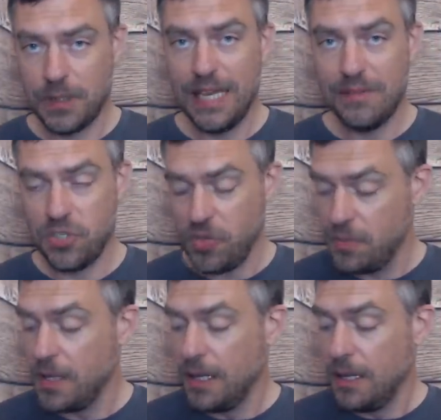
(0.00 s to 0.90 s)
gives
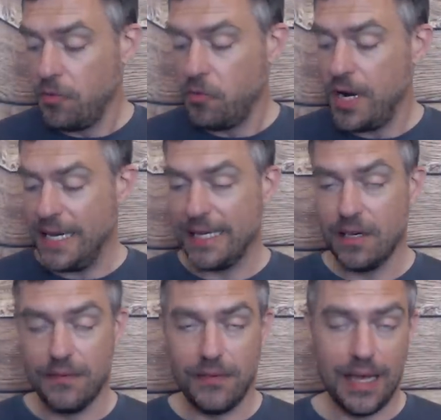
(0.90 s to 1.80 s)
you really
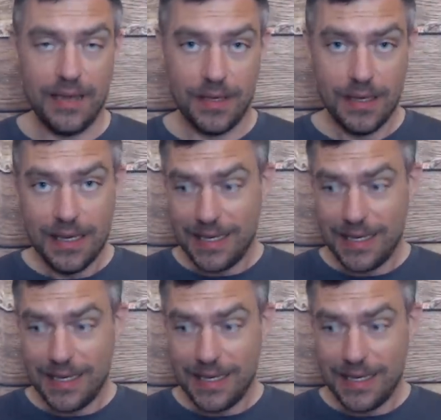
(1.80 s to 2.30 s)
good flavour.